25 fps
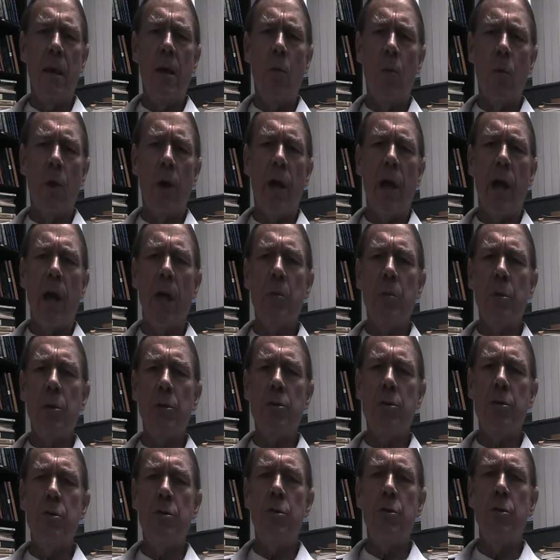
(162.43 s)
were able
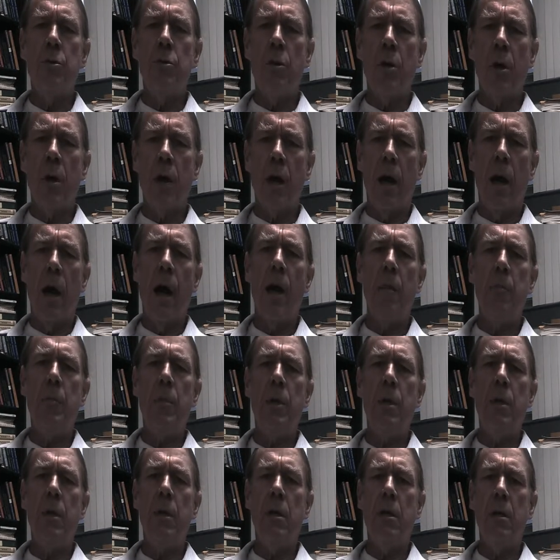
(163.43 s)
to
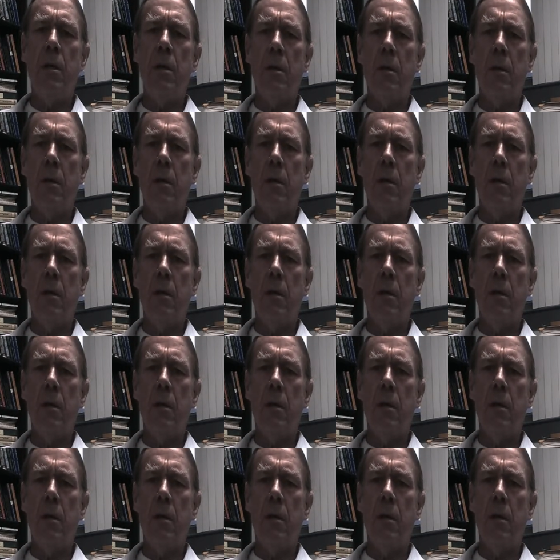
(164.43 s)
copy